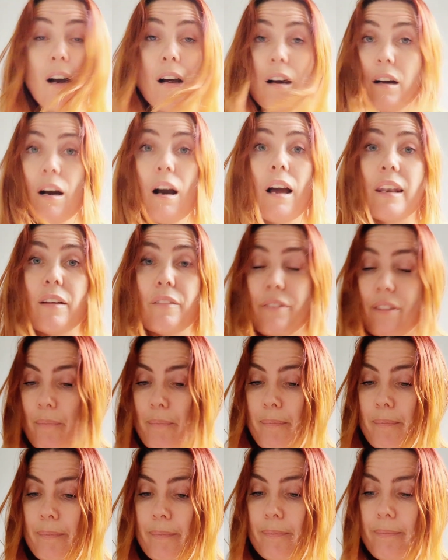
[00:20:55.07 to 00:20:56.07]
I love them.
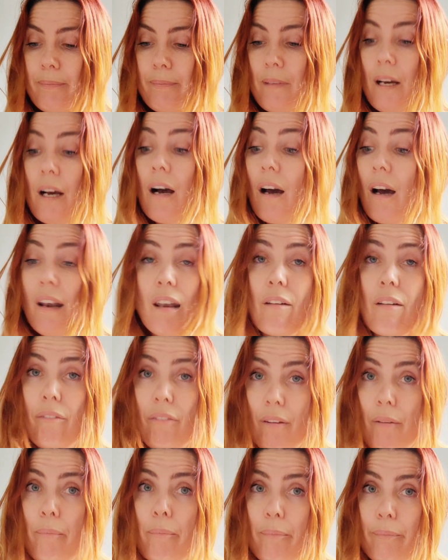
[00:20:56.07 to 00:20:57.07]
I love
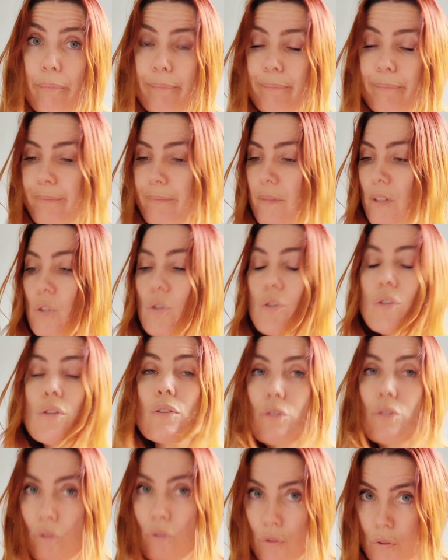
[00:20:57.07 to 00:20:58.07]
them
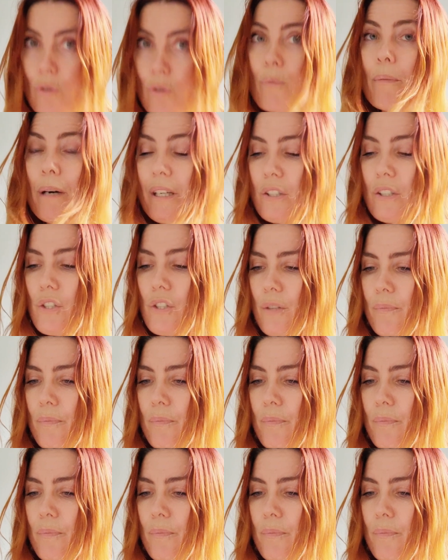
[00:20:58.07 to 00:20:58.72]
so much.